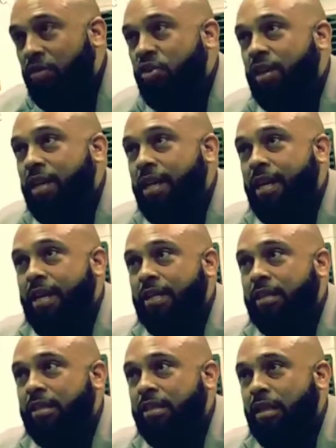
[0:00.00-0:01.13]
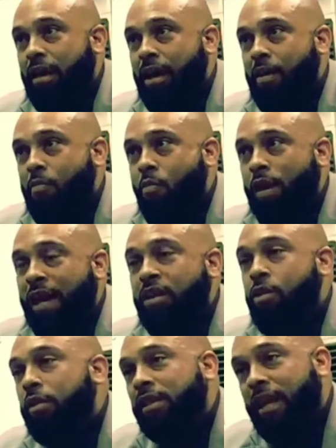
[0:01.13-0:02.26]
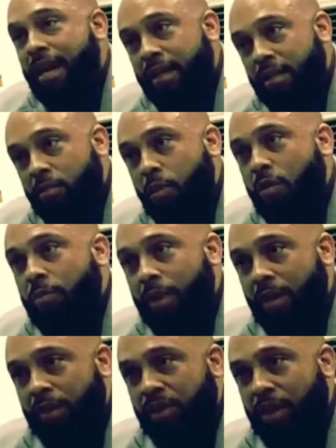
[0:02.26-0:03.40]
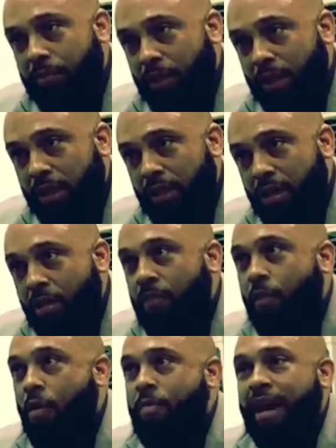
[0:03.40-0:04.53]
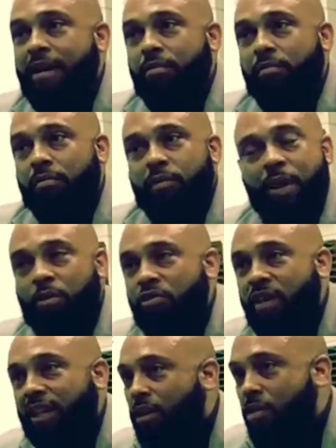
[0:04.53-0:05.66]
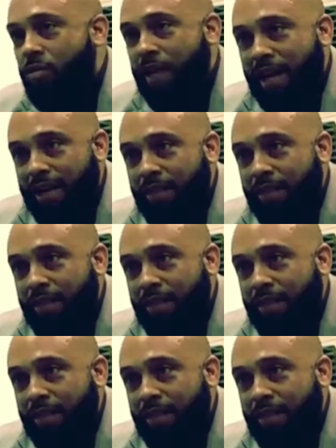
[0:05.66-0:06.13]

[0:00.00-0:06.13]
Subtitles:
She is one of our newest clients. We're going to publish her book, format, spell check, the whole nine.